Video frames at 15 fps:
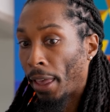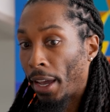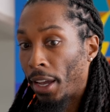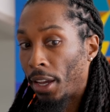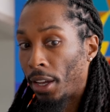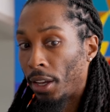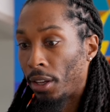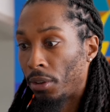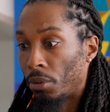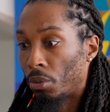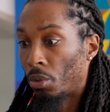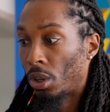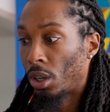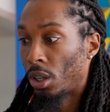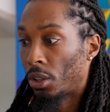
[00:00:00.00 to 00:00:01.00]

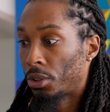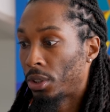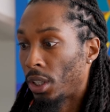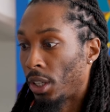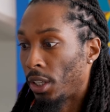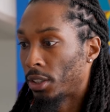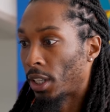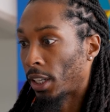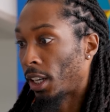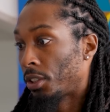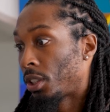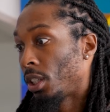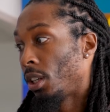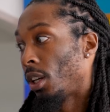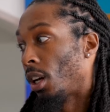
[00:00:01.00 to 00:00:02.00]
And one of those things, like I
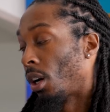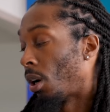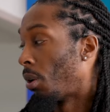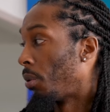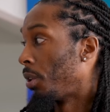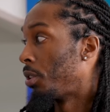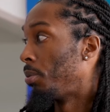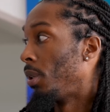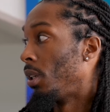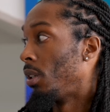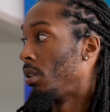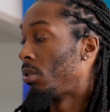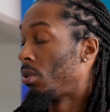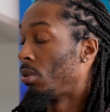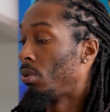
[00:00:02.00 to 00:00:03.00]
said, I always
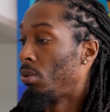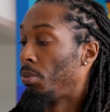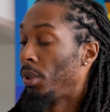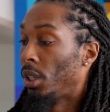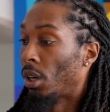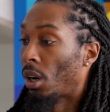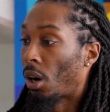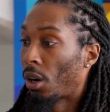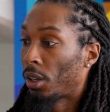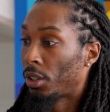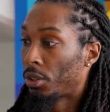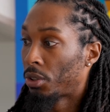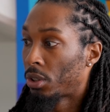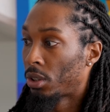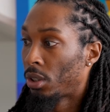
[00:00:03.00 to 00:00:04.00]
been to be an
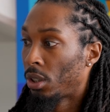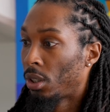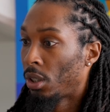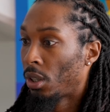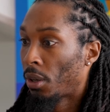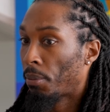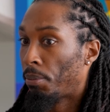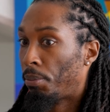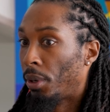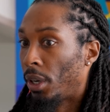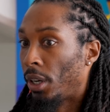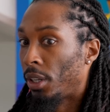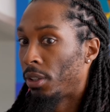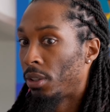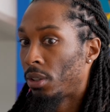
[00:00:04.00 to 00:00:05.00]
artist,
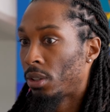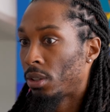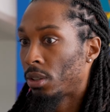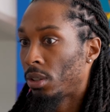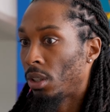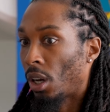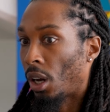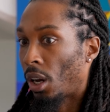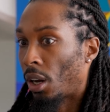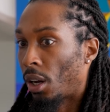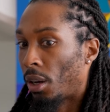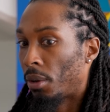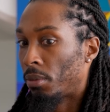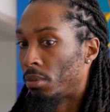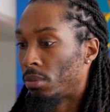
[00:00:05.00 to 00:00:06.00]
but
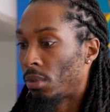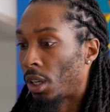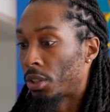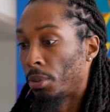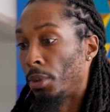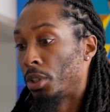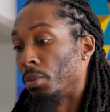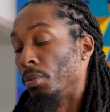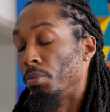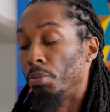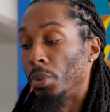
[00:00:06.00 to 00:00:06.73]
um, as I mentioned,